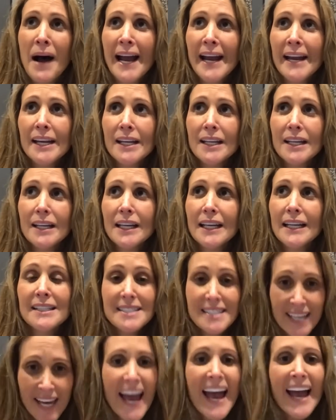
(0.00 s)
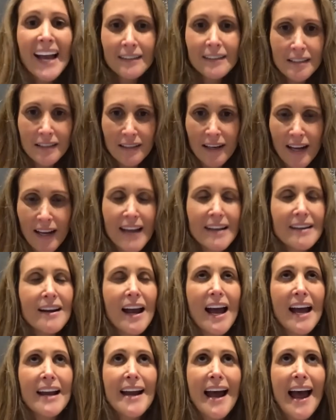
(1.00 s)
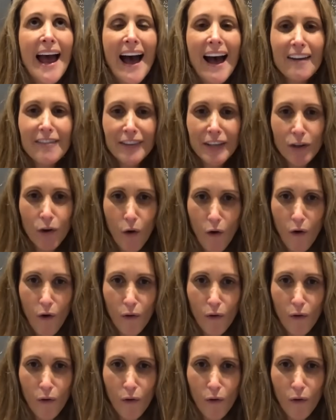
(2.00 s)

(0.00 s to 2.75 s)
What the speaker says: always by her side, witnessed the small, unguarded